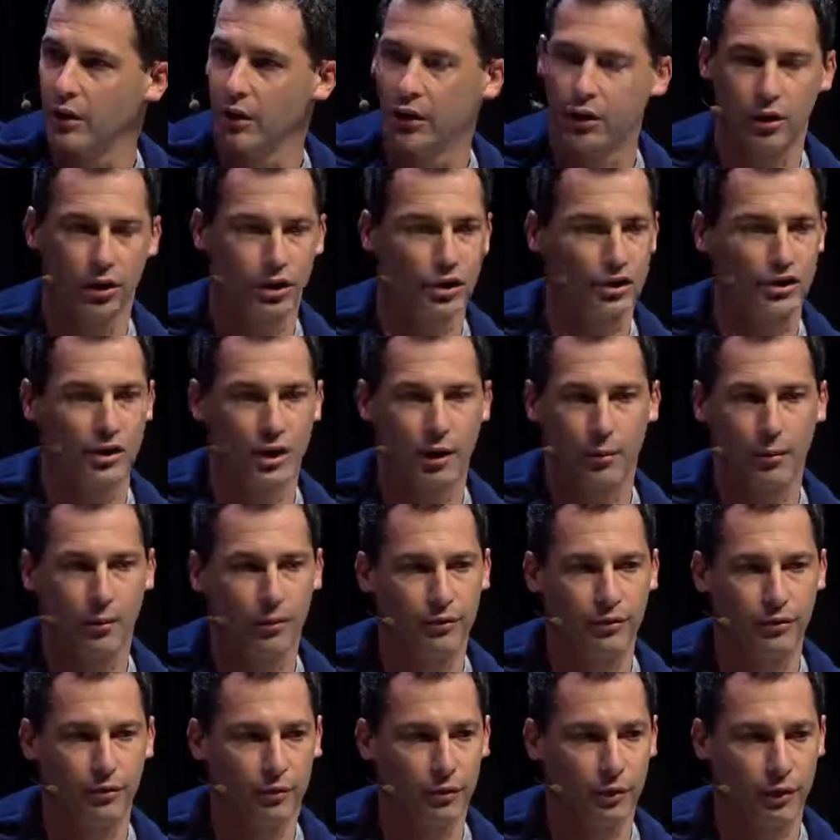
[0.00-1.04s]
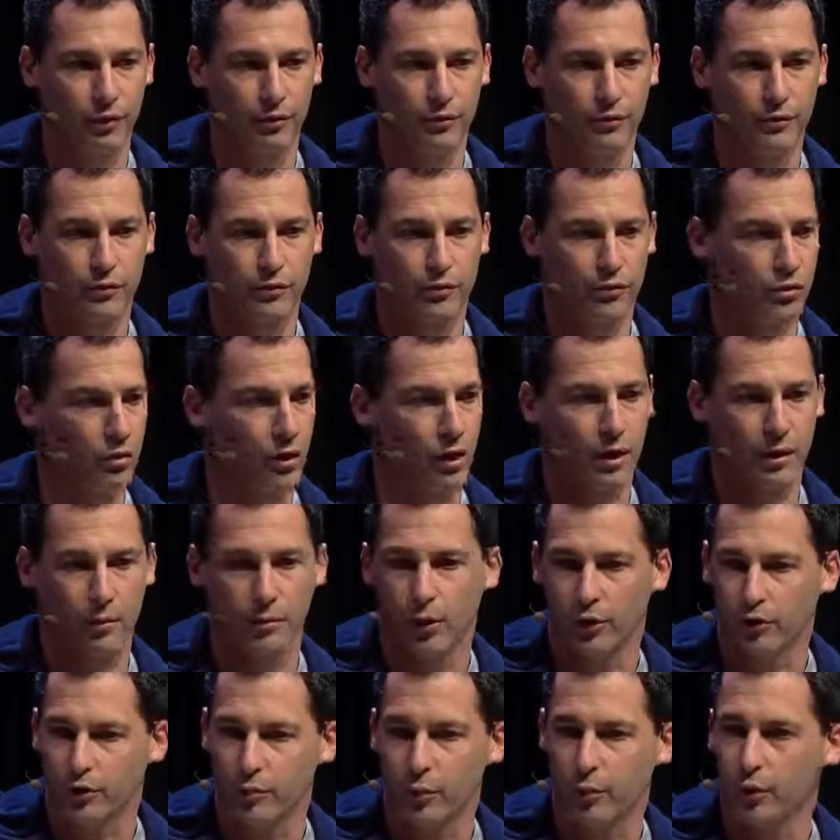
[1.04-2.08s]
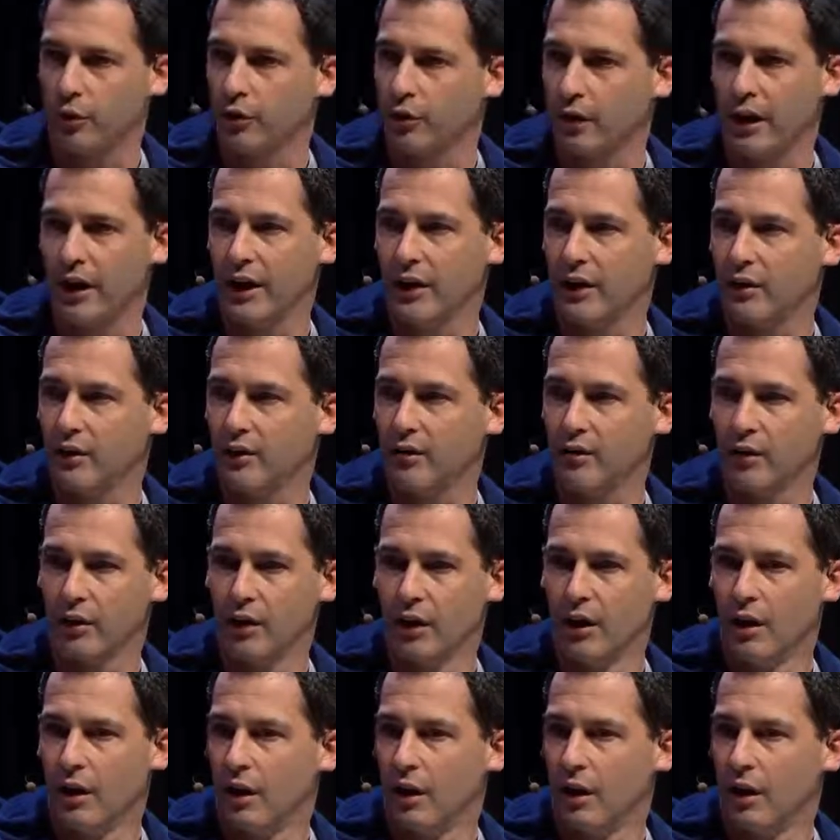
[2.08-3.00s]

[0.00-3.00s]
a good job of trying multiple creatives.